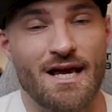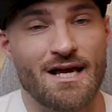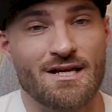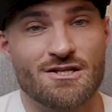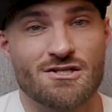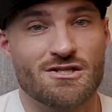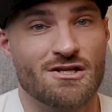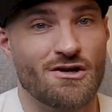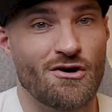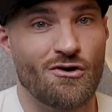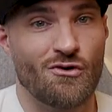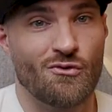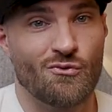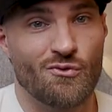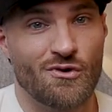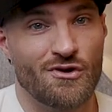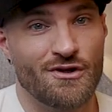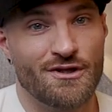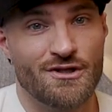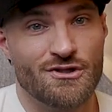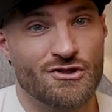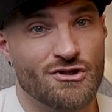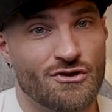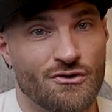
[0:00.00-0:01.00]
And so
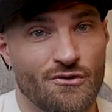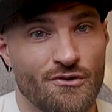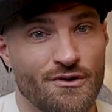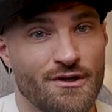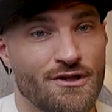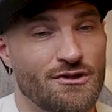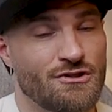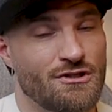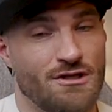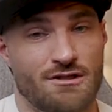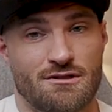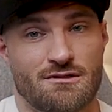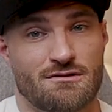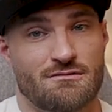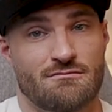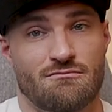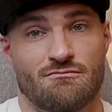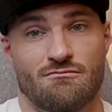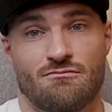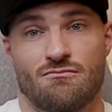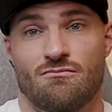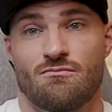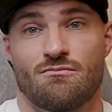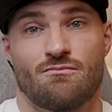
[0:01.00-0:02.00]
really and truly, just
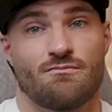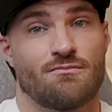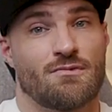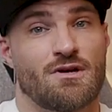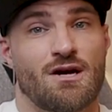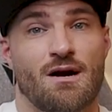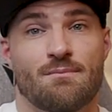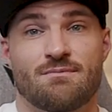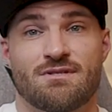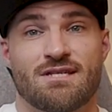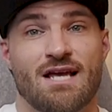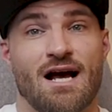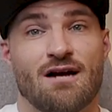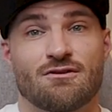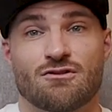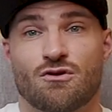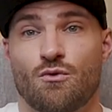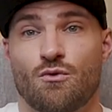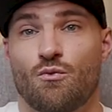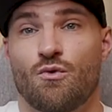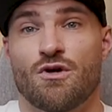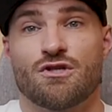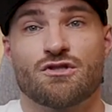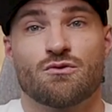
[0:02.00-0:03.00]
comes down
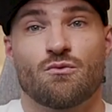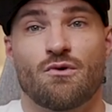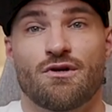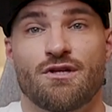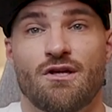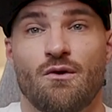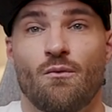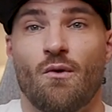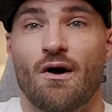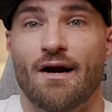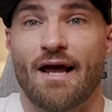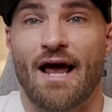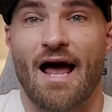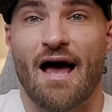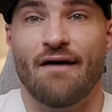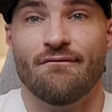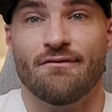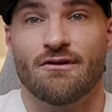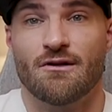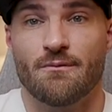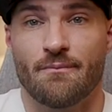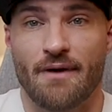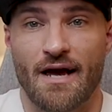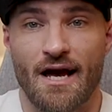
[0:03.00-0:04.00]
to which one you want to
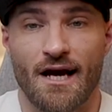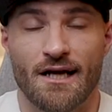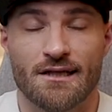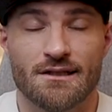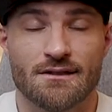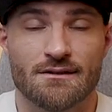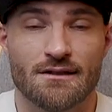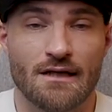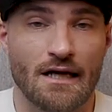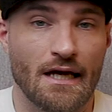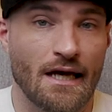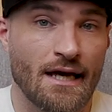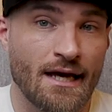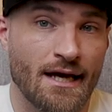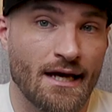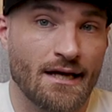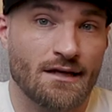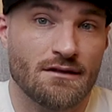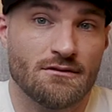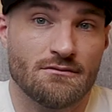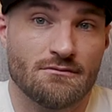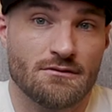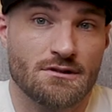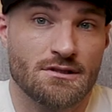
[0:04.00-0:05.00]
have in your bag.
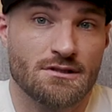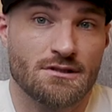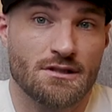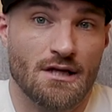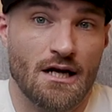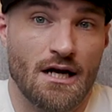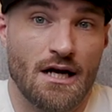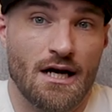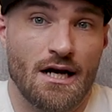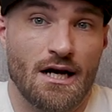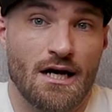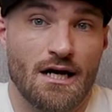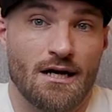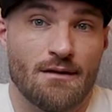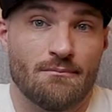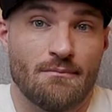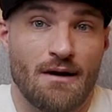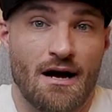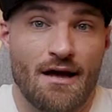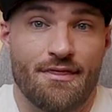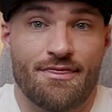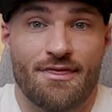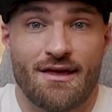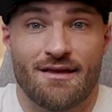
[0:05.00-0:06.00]
And
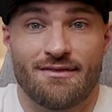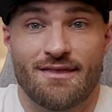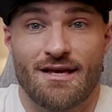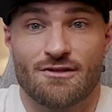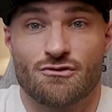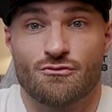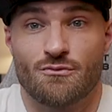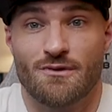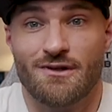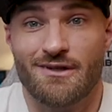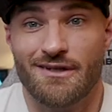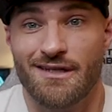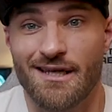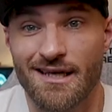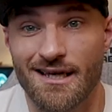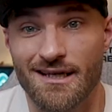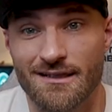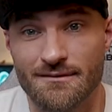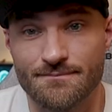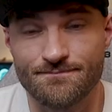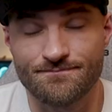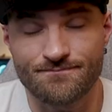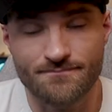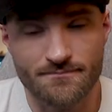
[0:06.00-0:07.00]
um, I think that's really
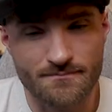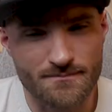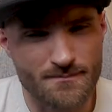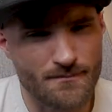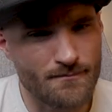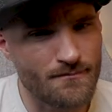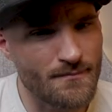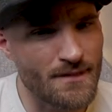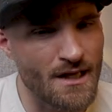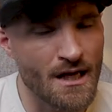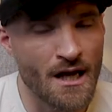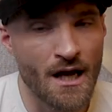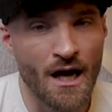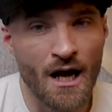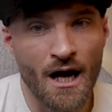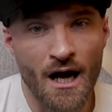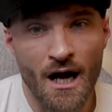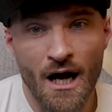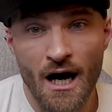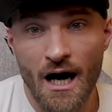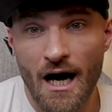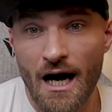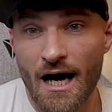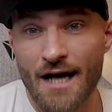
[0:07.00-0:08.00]
it.
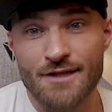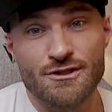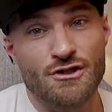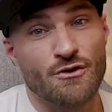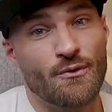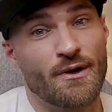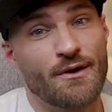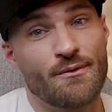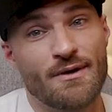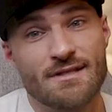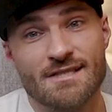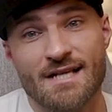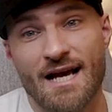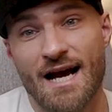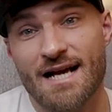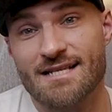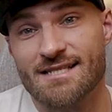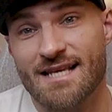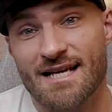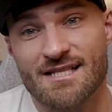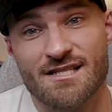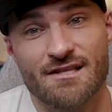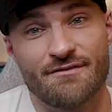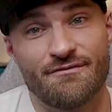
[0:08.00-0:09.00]
Uh, so anyways,
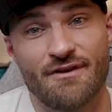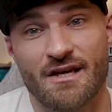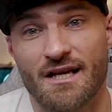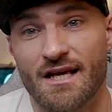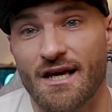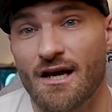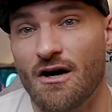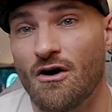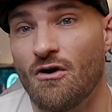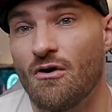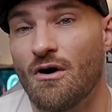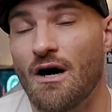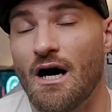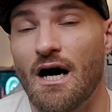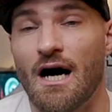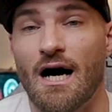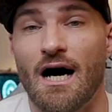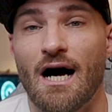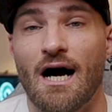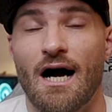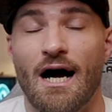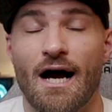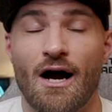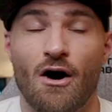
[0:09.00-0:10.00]
guys, that's the video.
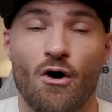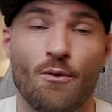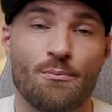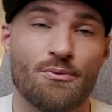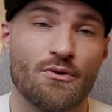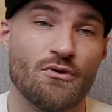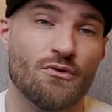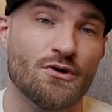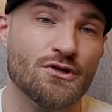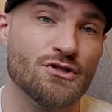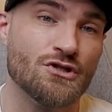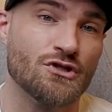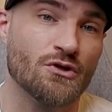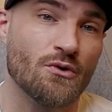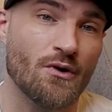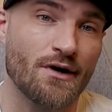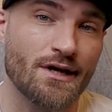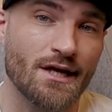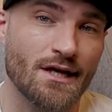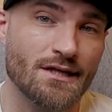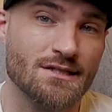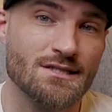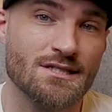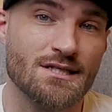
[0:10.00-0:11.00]
Uh, I hope you
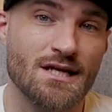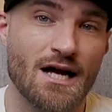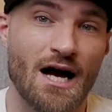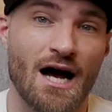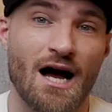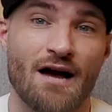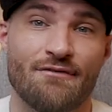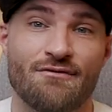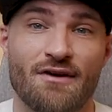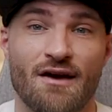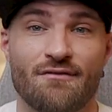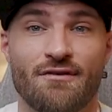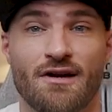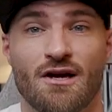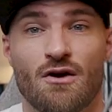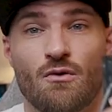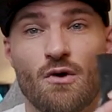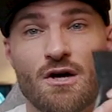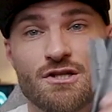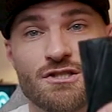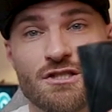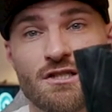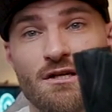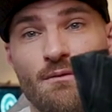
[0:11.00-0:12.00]
enjoyed it. Uh, if you have any
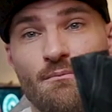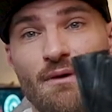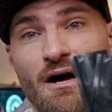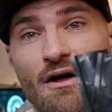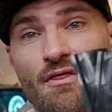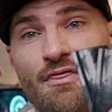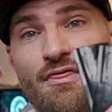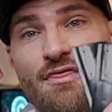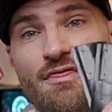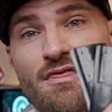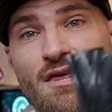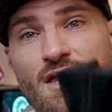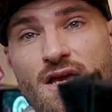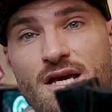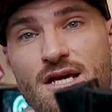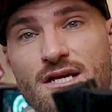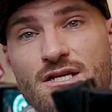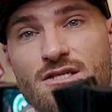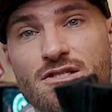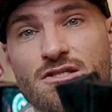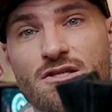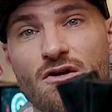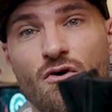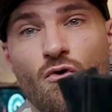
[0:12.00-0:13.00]
question about
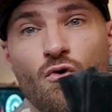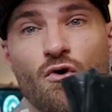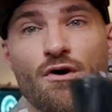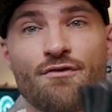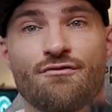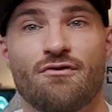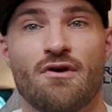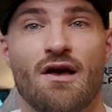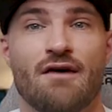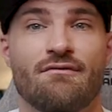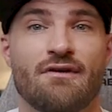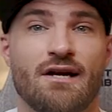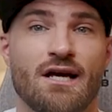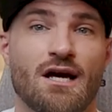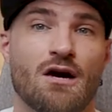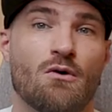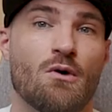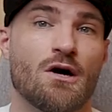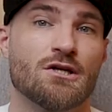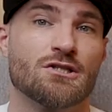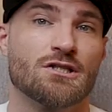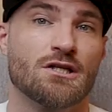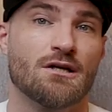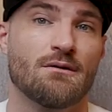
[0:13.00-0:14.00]
these or if you have any
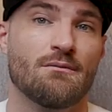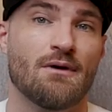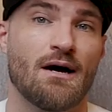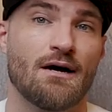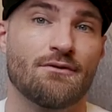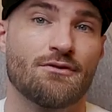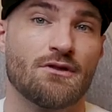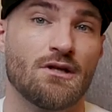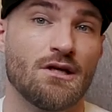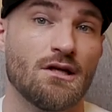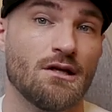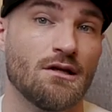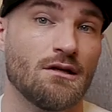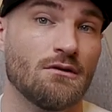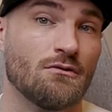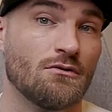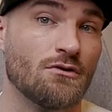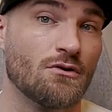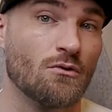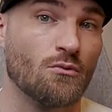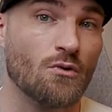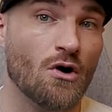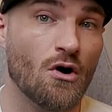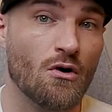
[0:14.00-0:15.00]
question about the,
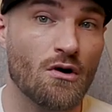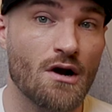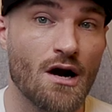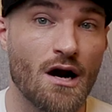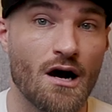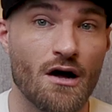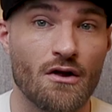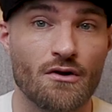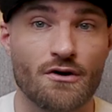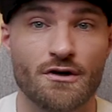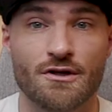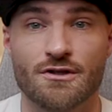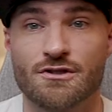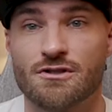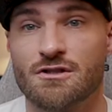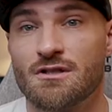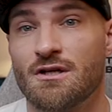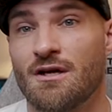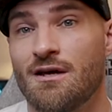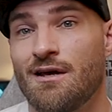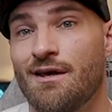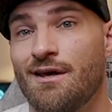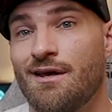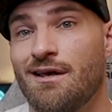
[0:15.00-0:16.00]
the Rogue collars,
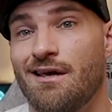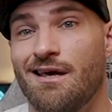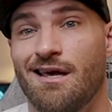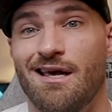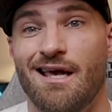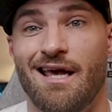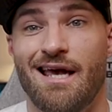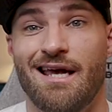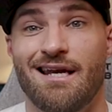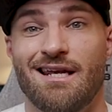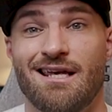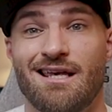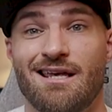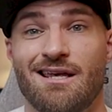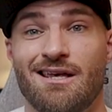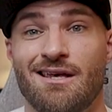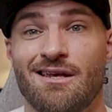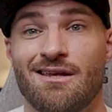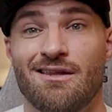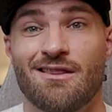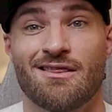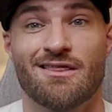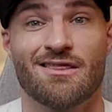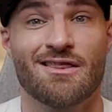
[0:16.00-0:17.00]

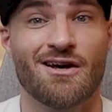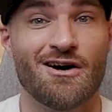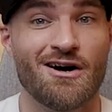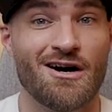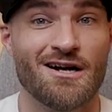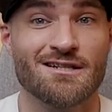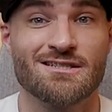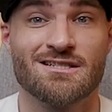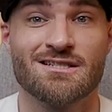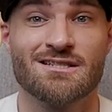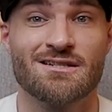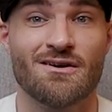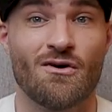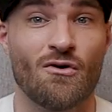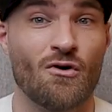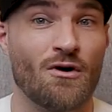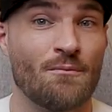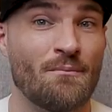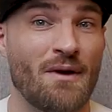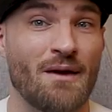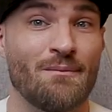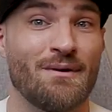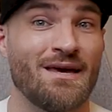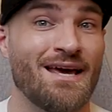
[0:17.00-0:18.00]
any thoughts
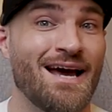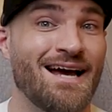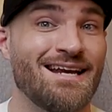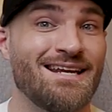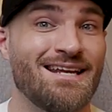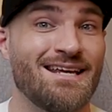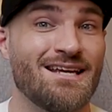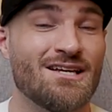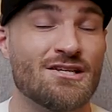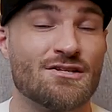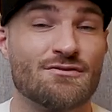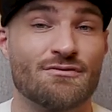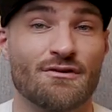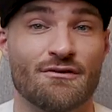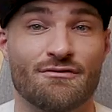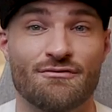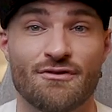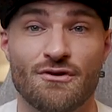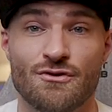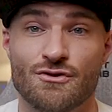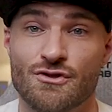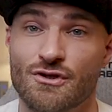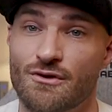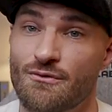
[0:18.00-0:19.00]
or maybe ideas for
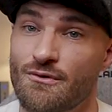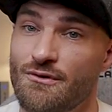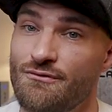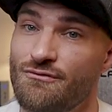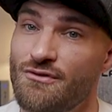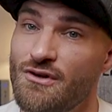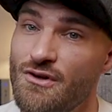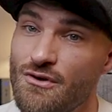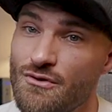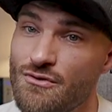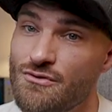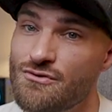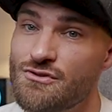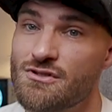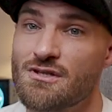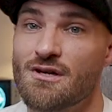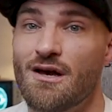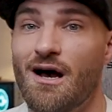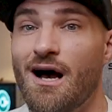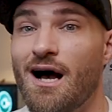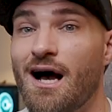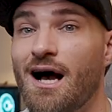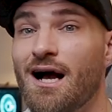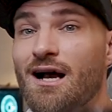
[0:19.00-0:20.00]
future reviews,
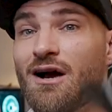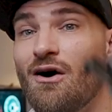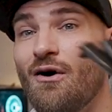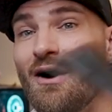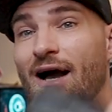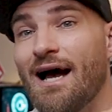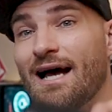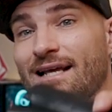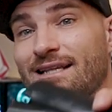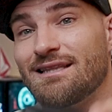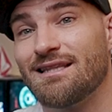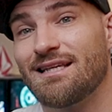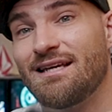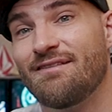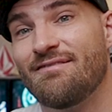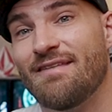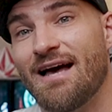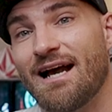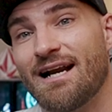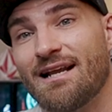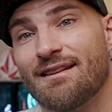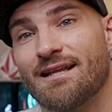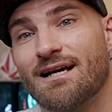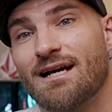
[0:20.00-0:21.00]
uh, go ahead and leave
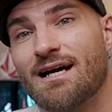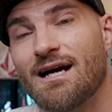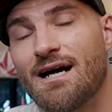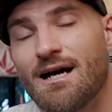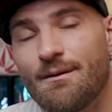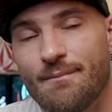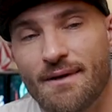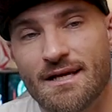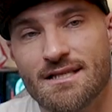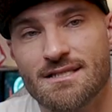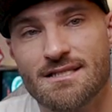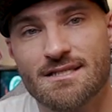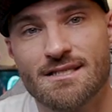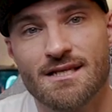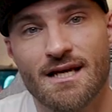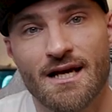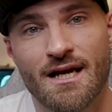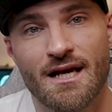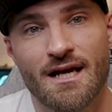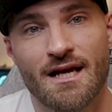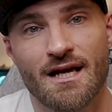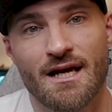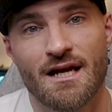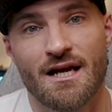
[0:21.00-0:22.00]
that in the comments.
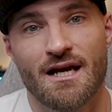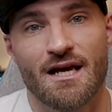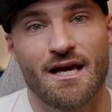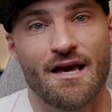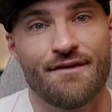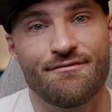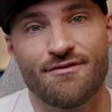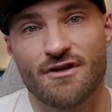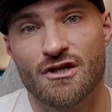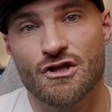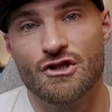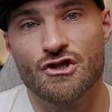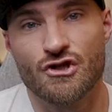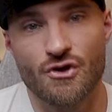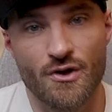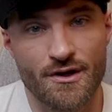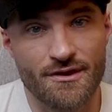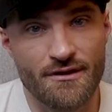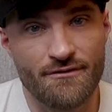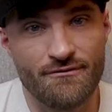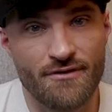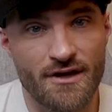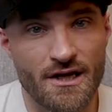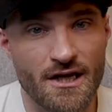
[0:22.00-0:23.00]
If you
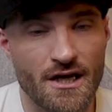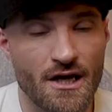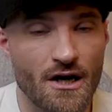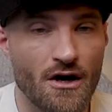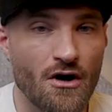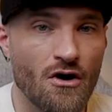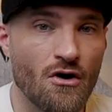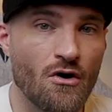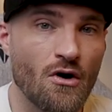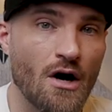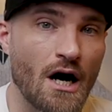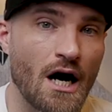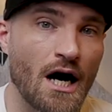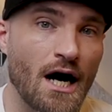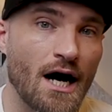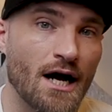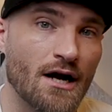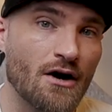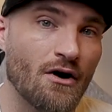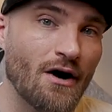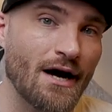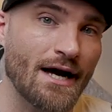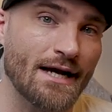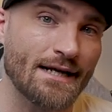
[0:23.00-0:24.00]
enjoyed the video,
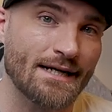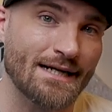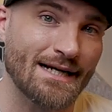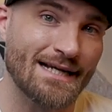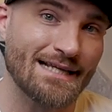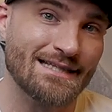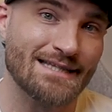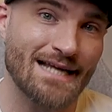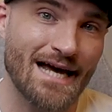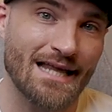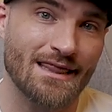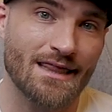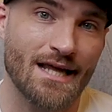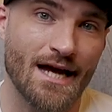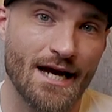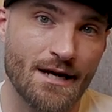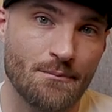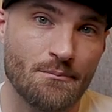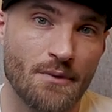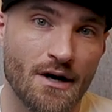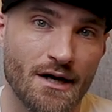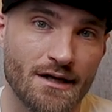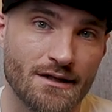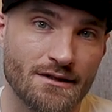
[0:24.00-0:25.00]
uh, go ahead and hit that
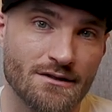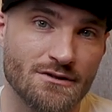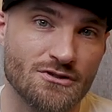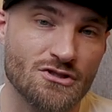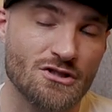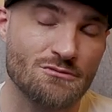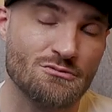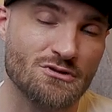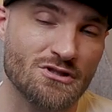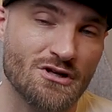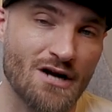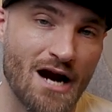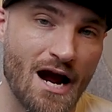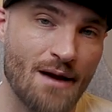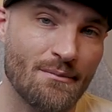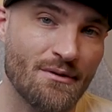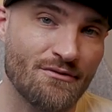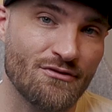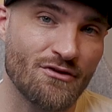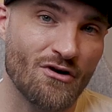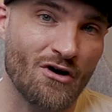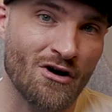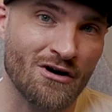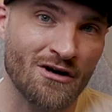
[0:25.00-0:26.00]
like button, subscribe
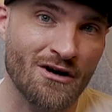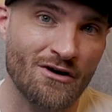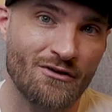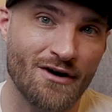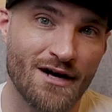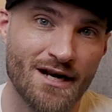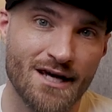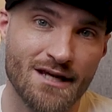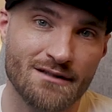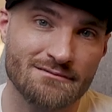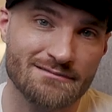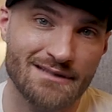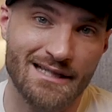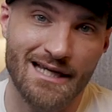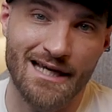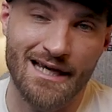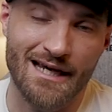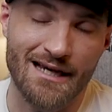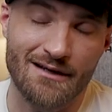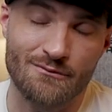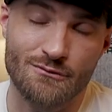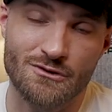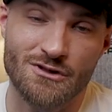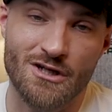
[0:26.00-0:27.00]
if you aren't already,
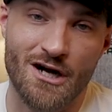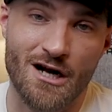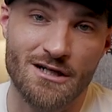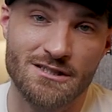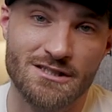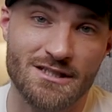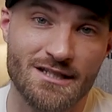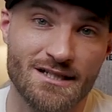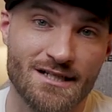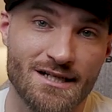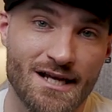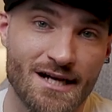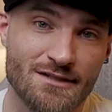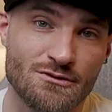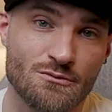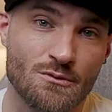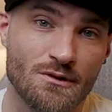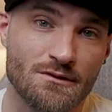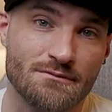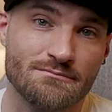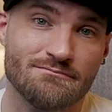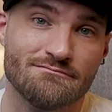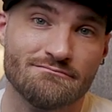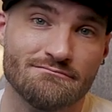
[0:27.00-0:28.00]
and we'll talk to you in the next
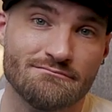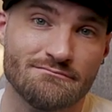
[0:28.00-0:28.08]
one.